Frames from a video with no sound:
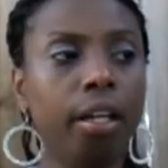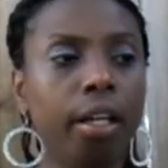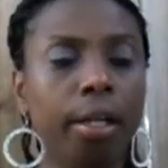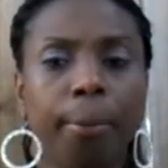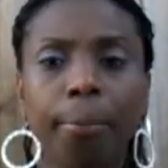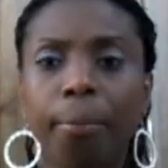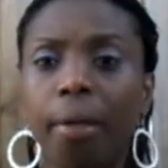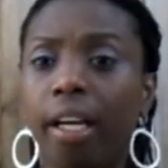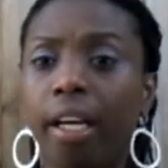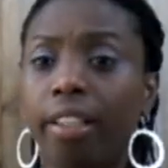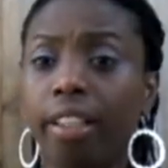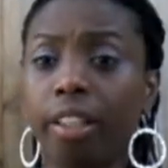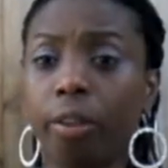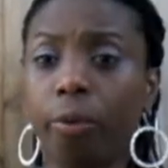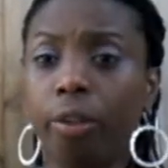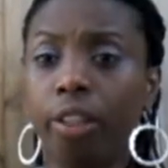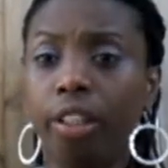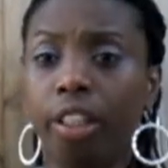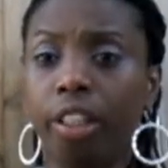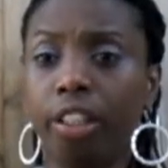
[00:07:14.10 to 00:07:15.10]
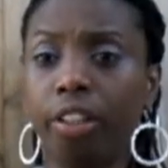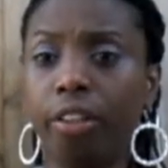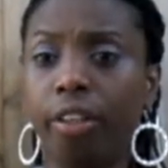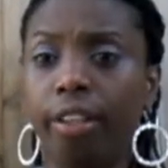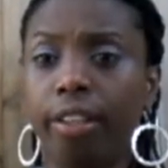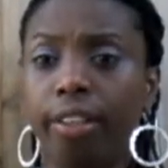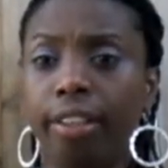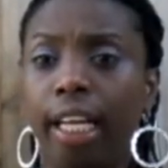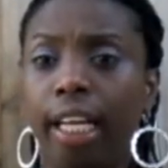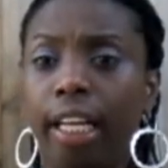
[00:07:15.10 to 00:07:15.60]
I just recently
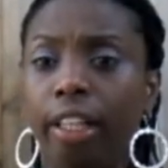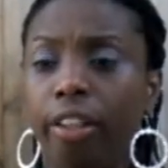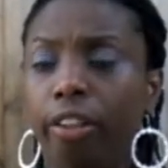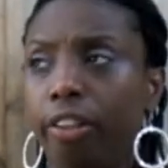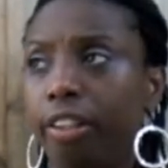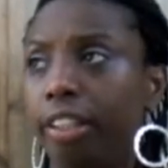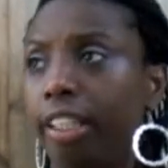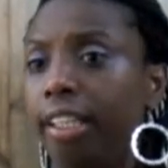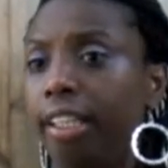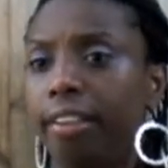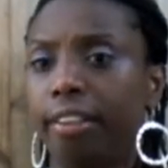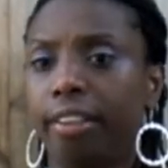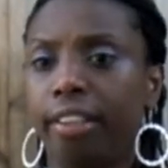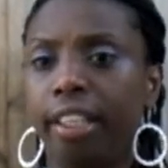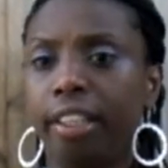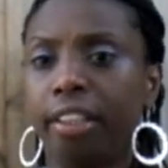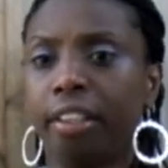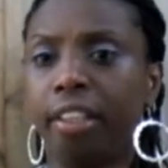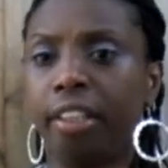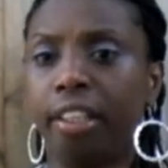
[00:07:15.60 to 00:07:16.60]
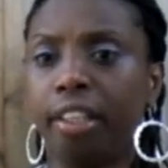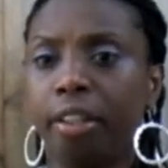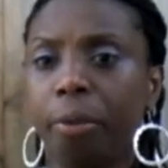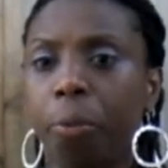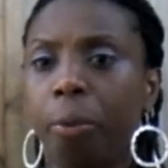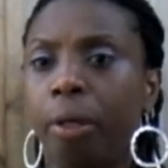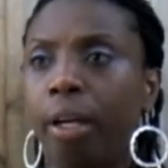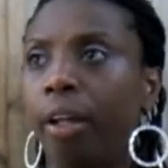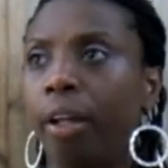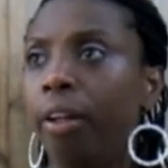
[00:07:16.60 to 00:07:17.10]
saw a Dangerous Dance yesterday
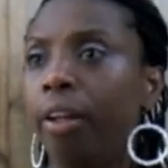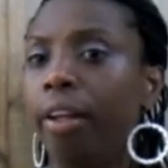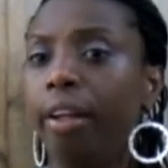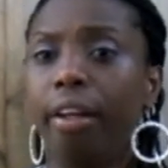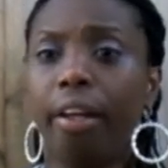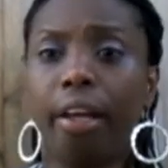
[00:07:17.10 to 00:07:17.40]
as well,